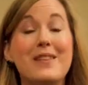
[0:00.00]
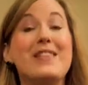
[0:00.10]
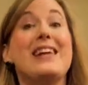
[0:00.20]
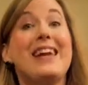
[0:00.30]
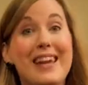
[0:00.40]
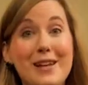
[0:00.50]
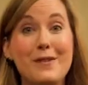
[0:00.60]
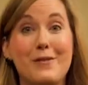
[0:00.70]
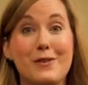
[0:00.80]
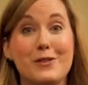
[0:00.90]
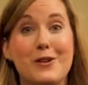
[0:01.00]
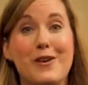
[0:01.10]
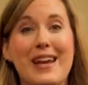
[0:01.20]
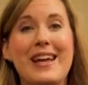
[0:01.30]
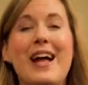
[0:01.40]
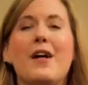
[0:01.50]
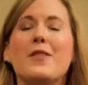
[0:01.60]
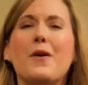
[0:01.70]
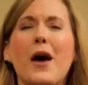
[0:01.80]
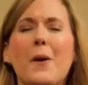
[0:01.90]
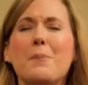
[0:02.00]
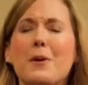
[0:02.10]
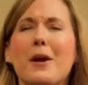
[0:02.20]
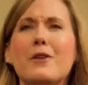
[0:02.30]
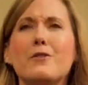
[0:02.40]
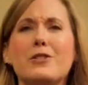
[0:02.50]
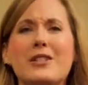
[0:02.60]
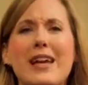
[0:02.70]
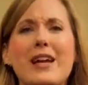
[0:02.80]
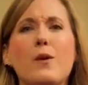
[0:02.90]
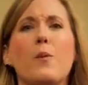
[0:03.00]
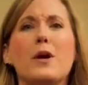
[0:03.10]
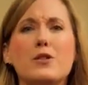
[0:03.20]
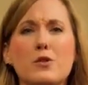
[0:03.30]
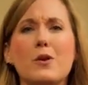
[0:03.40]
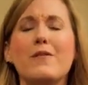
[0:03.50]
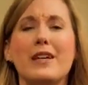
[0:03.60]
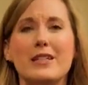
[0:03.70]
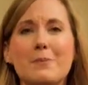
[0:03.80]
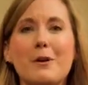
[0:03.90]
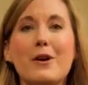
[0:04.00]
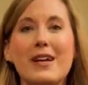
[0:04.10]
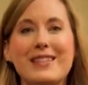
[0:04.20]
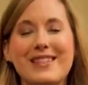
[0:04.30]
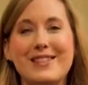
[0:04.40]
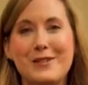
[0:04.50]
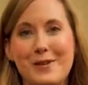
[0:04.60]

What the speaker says: at the end of your journey. They'll help you understand what sort of experiences to